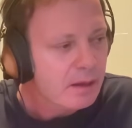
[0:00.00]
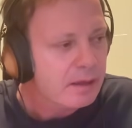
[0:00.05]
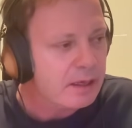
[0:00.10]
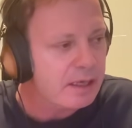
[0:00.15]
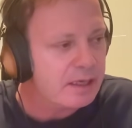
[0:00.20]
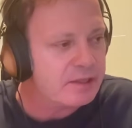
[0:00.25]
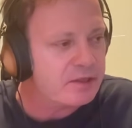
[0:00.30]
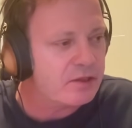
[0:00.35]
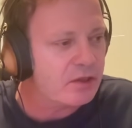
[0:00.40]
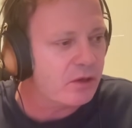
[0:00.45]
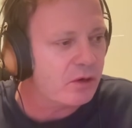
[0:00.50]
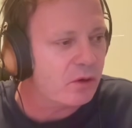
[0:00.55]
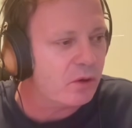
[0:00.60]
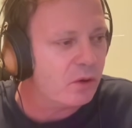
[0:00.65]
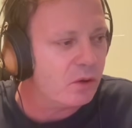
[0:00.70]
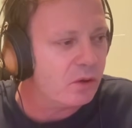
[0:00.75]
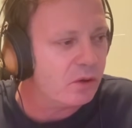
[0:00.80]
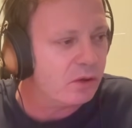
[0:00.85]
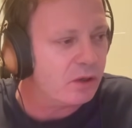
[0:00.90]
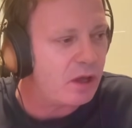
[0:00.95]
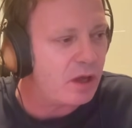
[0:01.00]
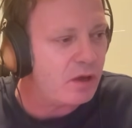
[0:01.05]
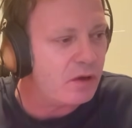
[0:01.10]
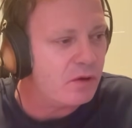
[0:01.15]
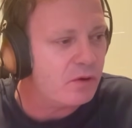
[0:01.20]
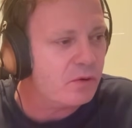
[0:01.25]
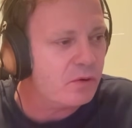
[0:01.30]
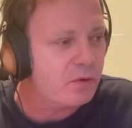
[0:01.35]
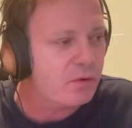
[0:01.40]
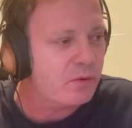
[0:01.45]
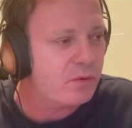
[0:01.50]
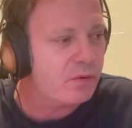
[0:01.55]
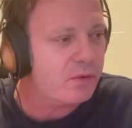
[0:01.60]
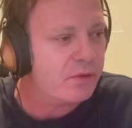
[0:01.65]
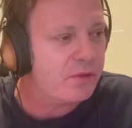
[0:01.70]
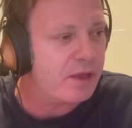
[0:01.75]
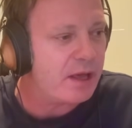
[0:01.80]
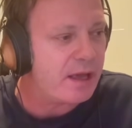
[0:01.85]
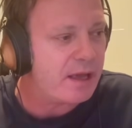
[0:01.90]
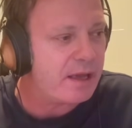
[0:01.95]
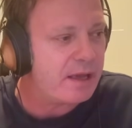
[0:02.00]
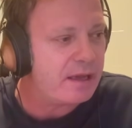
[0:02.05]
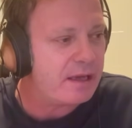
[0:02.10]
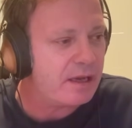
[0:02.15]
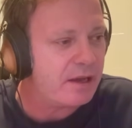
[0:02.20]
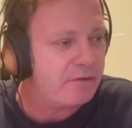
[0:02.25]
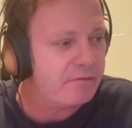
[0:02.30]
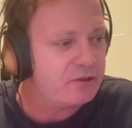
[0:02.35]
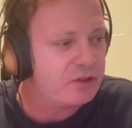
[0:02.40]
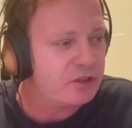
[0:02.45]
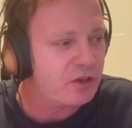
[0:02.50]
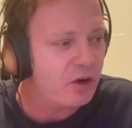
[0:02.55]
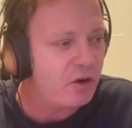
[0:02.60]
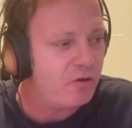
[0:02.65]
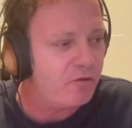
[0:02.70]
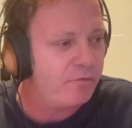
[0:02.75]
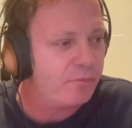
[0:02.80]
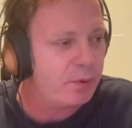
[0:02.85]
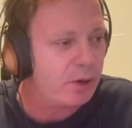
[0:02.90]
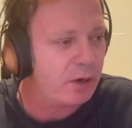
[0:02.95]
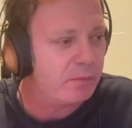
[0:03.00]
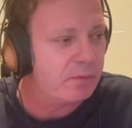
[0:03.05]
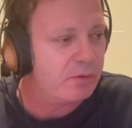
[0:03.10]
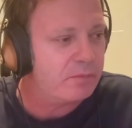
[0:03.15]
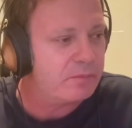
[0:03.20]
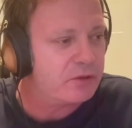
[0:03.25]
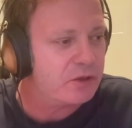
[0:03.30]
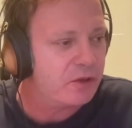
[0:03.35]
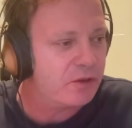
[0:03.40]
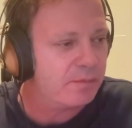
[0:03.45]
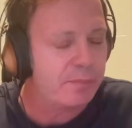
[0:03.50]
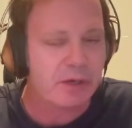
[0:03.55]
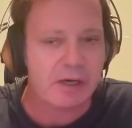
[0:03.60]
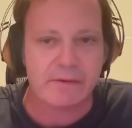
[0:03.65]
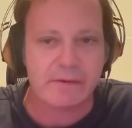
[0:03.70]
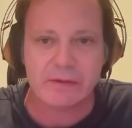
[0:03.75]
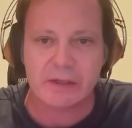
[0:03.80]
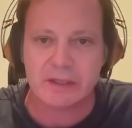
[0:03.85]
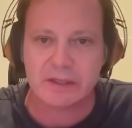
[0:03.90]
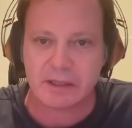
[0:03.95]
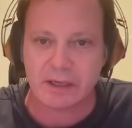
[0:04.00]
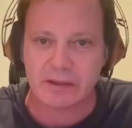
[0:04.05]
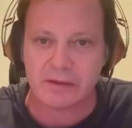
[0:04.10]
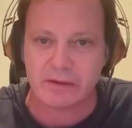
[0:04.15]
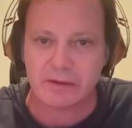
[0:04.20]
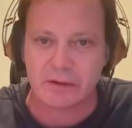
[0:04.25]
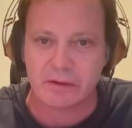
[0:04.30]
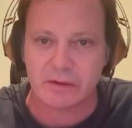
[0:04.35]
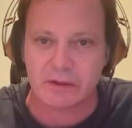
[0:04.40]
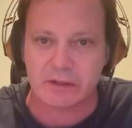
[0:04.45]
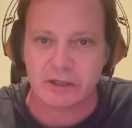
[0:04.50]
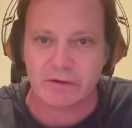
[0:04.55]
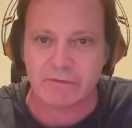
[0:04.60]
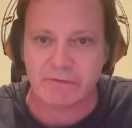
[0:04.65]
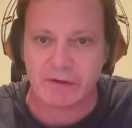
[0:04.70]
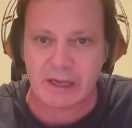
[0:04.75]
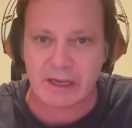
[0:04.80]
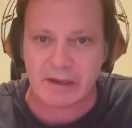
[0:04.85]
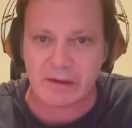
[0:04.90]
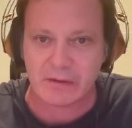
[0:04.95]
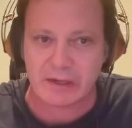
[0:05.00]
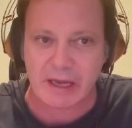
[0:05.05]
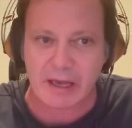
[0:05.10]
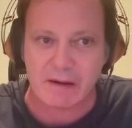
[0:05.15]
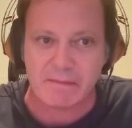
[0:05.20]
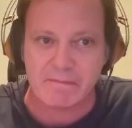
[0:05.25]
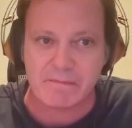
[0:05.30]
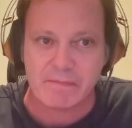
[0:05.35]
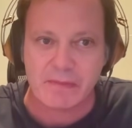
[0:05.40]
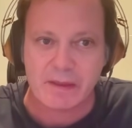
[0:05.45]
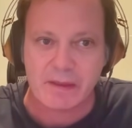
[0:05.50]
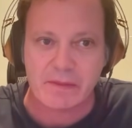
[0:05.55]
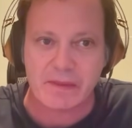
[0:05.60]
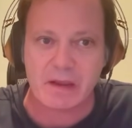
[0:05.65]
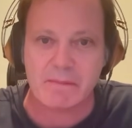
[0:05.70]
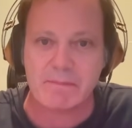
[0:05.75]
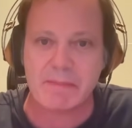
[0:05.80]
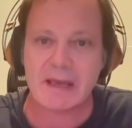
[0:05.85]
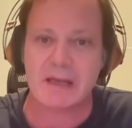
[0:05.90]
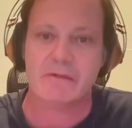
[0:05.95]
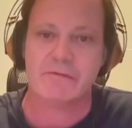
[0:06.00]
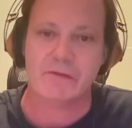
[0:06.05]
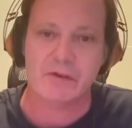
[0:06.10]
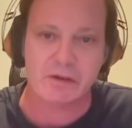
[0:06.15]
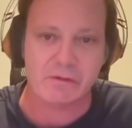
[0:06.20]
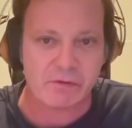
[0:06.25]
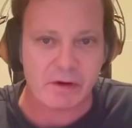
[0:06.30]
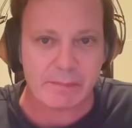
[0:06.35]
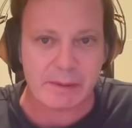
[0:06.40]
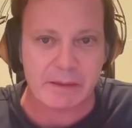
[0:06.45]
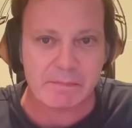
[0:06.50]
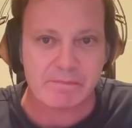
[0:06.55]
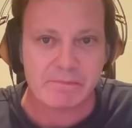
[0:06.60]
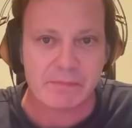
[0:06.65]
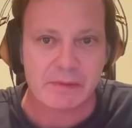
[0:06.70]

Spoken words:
is that although they have solved problems that the previous technology failed at, they benefited from it.